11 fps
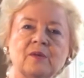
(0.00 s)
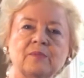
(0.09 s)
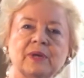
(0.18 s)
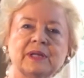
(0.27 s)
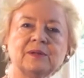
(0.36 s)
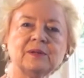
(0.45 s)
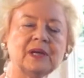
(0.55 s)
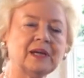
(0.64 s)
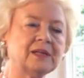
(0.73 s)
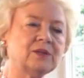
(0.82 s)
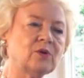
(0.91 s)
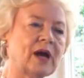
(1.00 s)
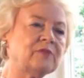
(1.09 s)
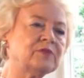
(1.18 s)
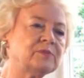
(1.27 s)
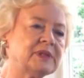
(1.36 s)
But you
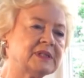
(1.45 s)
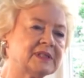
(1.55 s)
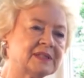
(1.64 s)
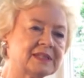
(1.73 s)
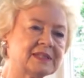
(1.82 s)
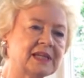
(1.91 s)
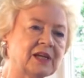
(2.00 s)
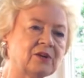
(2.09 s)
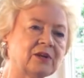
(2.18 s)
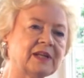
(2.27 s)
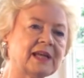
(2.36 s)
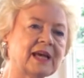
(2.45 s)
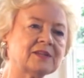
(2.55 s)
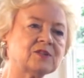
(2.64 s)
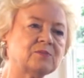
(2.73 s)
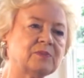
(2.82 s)
have to be sincere, and it
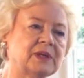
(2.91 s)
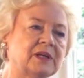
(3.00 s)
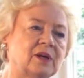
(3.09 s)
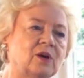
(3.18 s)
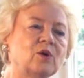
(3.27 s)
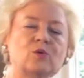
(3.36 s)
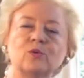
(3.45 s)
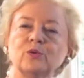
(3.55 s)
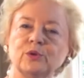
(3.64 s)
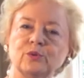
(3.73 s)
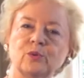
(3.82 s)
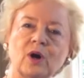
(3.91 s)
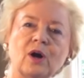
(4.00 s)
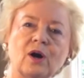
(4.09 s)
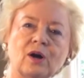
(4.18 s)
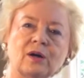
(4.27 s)
has to be who you
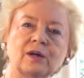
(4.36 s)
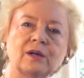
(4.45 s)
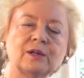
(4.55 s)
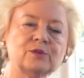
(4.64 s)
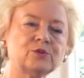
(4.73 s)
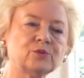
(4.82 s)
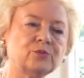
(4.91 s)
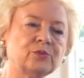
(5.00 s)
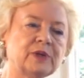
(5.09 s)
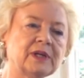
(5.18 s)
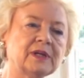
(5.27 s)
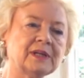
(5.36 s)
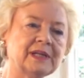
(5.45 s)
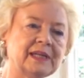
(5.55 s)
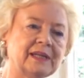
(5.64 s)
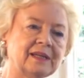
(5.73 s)
are to
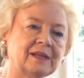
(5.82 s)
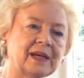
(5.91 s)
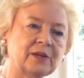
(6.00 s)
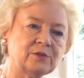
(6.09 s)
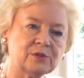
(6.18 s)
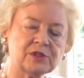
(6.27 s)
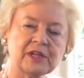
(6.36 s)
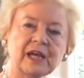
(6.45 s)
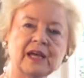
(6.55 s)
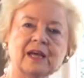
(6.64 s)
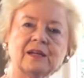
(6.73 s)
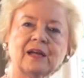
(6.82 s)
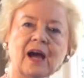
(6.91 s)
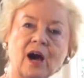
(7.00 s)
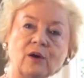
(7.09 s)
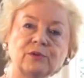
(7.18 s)
really understand
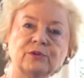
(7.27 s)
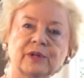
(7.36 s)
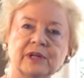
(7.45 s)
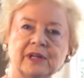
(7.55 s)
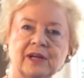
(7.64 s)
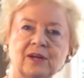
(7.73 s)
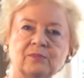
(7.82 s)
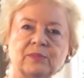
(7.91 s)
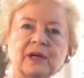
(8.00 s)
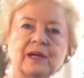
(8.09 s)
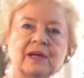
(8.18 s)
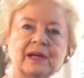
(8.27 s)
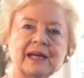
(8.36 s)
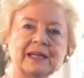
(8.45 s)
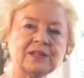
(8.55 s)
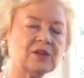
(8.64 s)
how you can help.
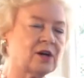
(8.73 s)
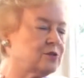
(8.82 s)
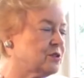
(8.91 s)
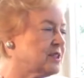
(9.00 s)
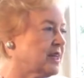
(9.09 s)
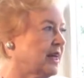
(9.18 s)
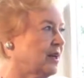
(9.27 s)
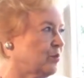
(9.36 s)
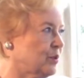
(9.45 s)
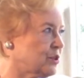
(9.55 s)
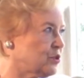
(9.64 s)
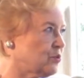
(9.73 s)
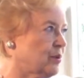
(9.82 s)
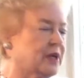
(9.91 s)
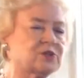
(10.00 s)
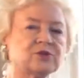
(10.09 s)
And it's hard to say in which
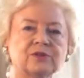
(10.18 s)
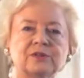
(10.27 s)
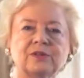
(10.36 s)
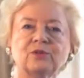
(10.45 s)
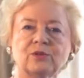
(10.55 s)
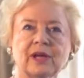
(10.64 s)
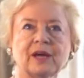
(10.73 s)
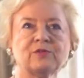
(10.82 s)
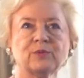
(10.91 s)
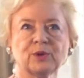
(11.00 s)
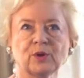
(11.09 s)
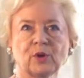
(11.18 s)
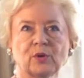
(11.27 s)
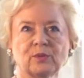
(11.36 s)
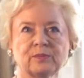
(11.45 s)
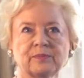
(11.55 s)
direction your life will go.